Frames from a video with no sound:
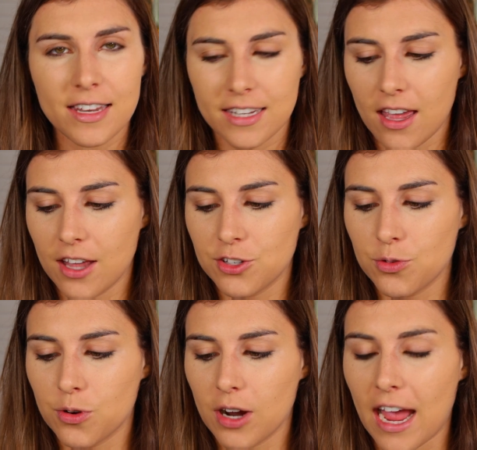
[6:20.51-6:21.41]
On to
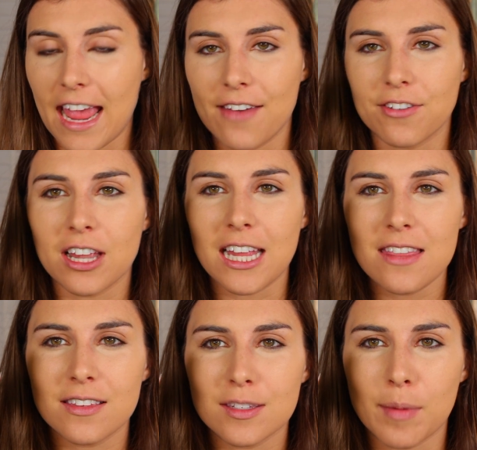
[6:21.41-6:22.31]
contour. I have
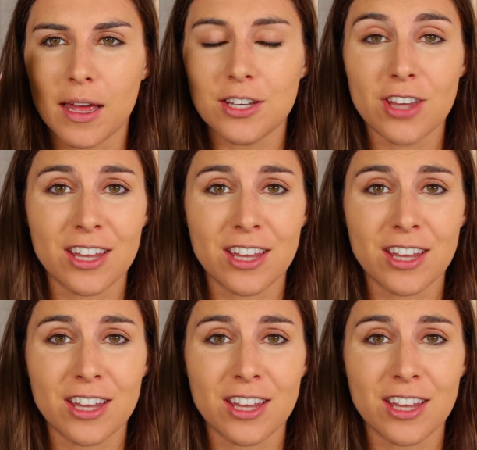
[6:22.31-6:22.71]
cleaned the sponge.